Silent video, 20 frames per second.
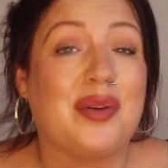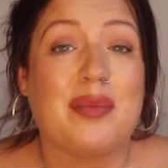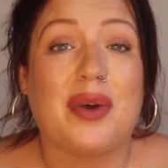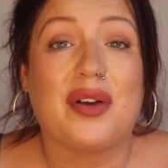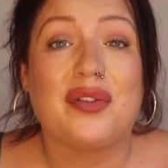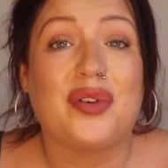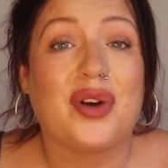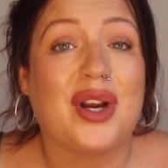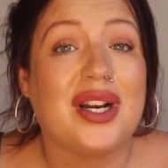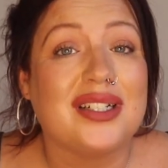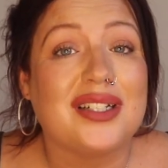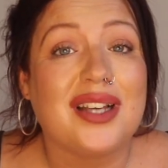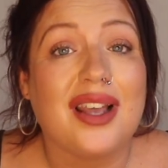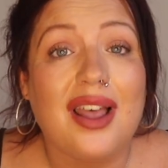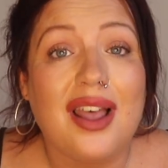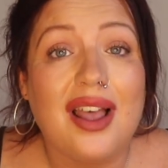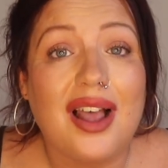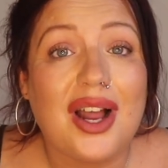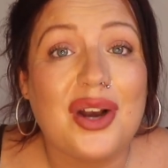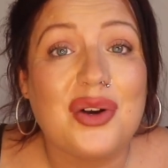my friend.
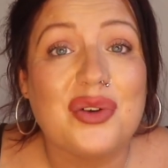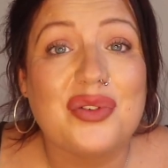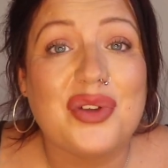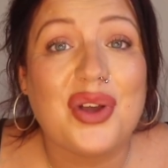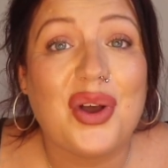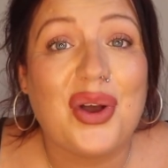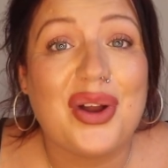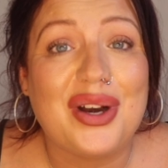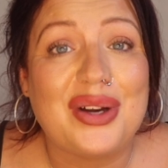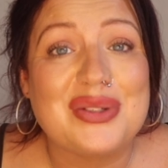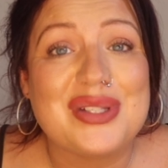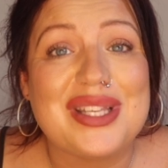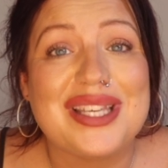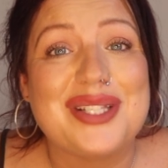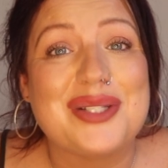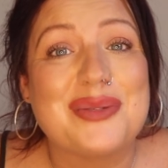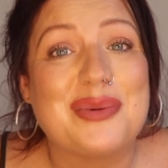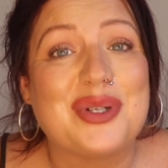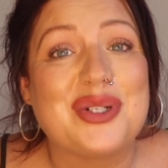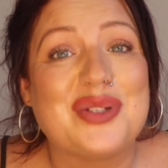I love you. And I'll see you
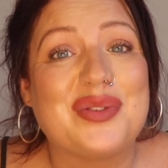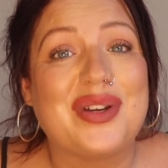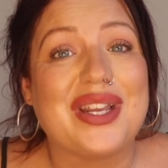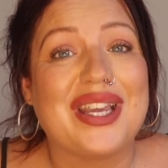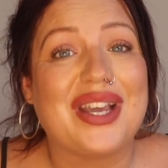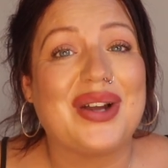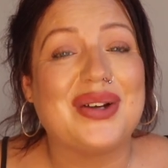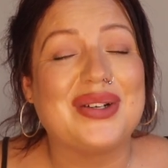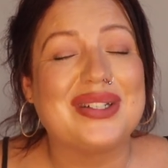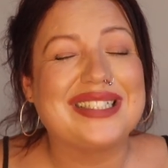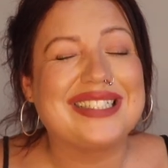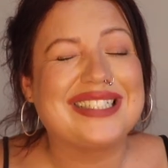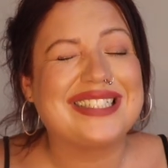in tomorrow's video.